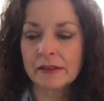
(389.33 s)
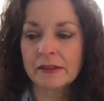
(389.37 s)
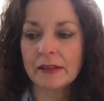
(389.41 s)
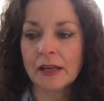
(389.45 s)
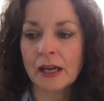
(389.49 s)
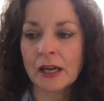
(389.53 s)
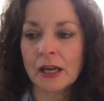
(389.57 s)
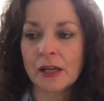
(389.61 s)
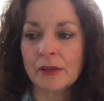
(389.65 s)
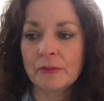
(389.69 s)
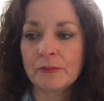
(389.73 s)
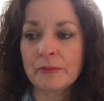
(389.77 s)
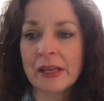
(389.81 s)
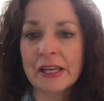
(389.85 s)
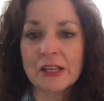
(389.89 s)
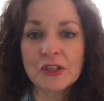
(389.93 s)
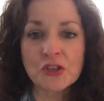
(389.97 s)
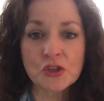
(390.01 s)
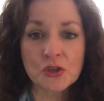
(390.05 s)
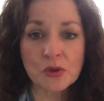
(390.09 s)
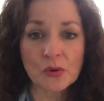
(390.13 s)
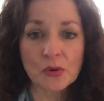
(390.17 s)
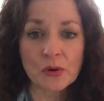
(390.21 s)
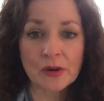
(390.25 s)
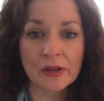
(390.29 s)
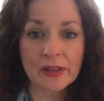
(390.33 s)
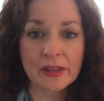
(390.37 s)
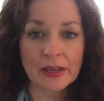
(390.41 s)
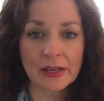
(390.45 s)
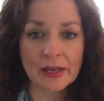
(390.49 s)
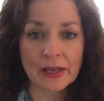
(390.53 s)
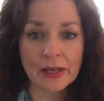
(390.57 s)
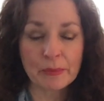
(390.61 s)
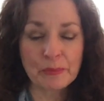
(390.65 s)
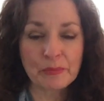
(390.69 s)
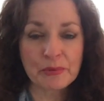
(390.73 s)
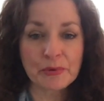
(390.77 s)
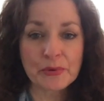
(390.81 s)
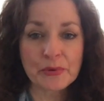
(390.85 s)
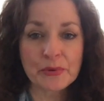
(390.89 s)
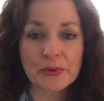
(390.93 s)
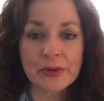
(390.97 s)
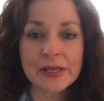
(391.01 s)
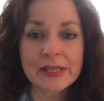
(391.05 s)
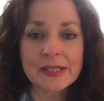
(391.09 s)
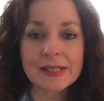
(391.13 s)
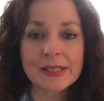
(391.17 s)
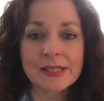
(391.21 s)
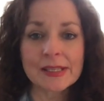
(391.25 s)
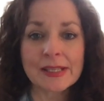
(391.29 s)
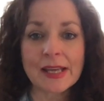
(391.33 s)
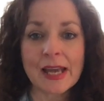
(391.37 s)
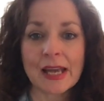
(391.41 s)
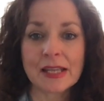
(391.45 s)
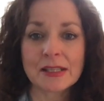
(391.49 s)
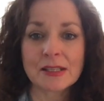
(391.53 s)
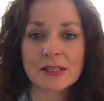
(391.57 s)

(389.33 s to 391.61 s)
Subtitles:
I make sure that I preset.